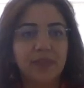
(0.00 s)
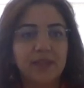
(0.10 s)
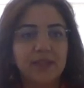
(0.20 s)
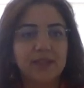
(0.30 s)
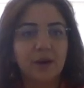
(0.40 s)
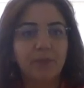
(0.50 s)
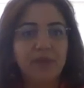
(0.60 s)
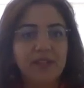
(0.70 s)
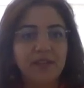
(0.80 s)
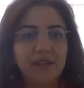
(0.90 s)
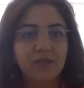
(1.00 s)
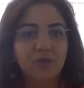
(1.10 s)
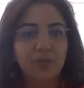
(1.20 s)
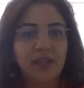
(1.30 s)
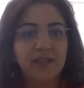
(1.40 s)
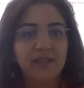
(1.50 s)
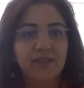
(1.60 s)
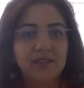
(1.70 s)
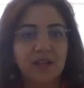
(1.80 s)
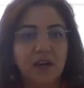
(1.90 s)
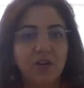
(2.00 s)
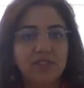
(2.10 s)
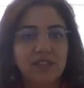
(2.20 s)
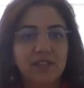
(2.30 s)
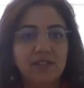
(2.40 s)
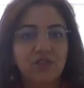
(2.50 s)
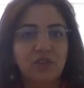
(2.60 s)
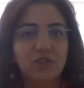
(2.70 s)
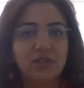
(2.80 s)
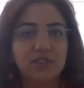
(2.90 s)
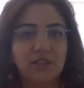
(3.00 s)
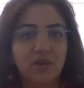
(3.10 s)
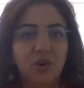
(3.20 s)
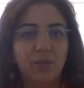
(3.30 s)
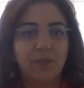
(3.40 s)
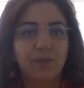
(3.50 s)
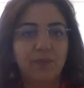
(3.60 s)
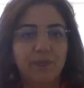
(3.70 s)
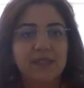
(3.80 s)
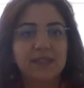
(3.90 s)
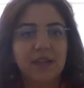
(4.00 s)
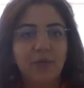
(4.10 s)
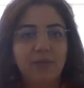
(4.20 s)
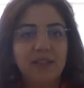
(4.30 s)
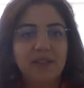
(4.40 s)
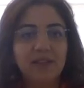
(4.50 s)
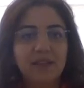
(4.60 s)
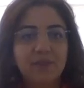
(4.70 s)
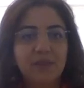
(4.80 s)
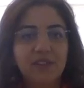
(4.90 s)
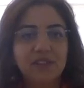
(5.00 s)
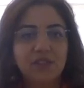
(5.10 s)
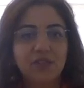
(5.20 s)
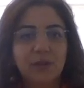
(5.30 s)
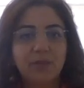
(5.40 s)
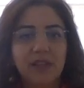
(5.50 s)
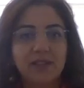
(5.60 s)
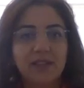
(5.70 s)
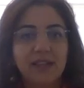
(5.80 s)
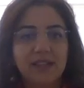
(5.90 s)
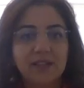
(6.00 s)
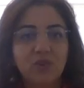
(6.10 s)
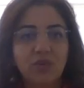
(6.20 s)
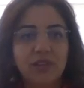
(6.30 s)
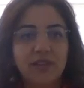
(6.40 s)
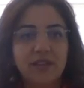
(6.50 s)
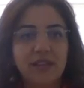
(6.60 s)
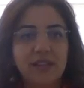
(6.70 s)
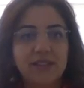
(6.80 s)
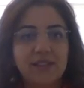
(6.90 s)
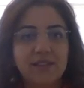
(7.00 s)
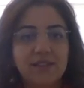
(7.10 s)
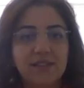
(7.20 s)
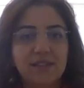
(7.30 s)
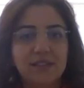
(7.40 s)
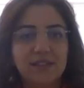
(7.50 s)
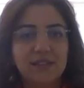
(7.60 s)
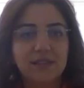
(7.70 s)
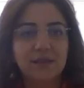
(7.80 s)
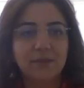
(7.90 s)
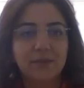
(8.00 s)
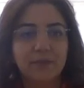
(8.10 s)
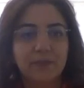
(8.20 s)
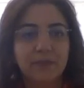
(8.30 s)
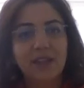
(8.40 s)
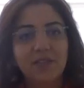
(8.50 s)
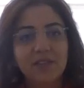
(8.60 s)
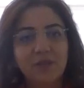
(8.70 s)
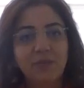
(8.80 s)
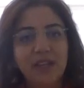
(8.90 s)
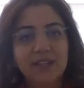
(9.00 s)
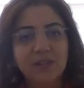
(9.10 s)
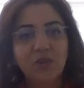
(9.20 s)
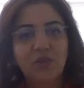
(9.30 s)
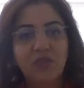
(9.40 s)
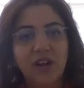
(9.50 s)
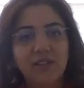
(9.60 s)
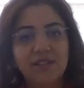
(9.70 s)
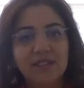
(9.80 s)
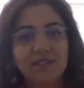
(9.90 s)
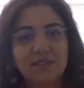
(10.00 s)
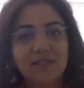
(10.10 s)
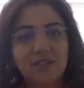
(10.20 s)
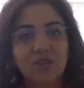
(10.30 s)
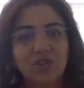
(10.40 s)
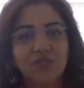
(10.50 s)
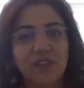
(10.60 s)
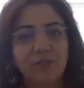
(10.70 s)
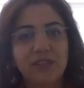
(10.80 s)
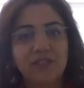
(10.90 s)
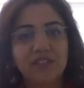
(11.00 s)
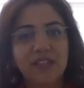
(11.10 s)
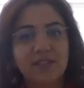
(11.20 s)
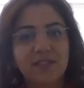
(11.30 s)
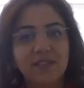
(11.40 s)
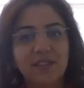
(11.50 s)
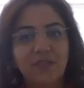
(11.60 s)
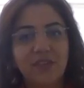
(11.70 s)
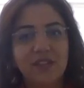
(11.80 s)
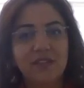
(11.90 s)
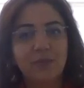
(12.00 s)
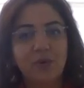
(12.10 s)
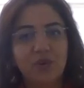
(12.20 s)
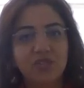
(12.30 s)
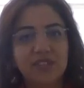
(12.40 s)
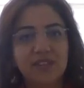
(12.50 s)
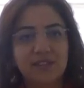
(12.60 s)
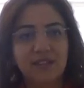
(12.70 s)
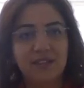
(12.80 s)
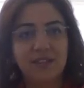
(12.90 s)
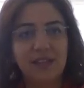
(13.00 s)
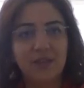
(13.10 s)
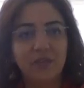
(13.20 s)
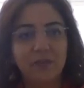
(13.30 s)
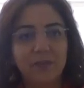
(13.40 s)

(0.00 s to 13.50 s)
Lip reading: submitting a topic that is outside the journal's scope. Submitting a manuscript that lacks novelty is another reason. Even the best of well-written research will be rejected if it reports nothing new.